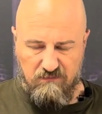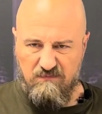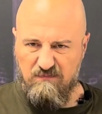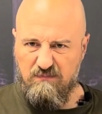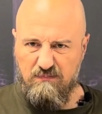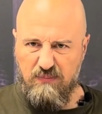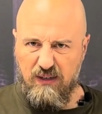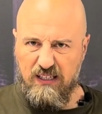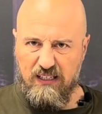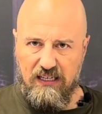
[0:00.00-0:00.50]

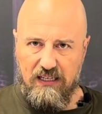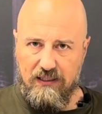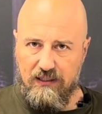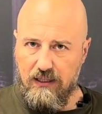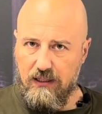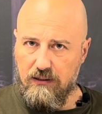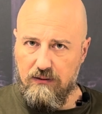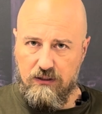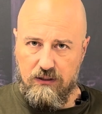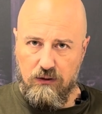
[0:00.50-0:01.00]
but it
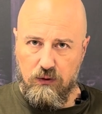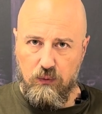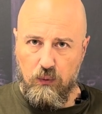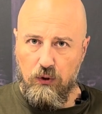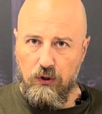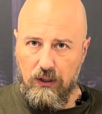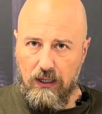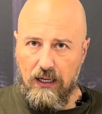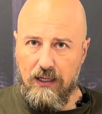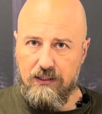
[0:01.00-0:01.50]
doesn't
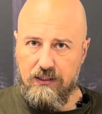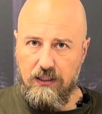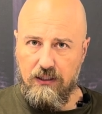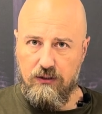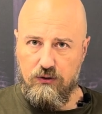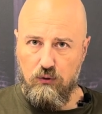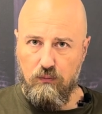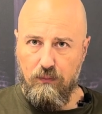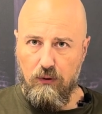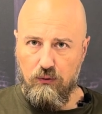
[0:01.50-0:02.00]
work as it's
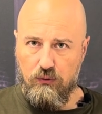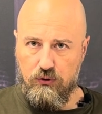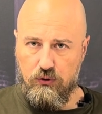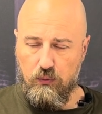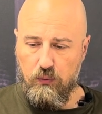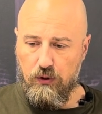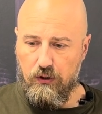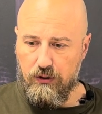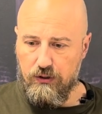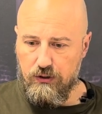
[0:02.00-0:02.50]
supposed to work.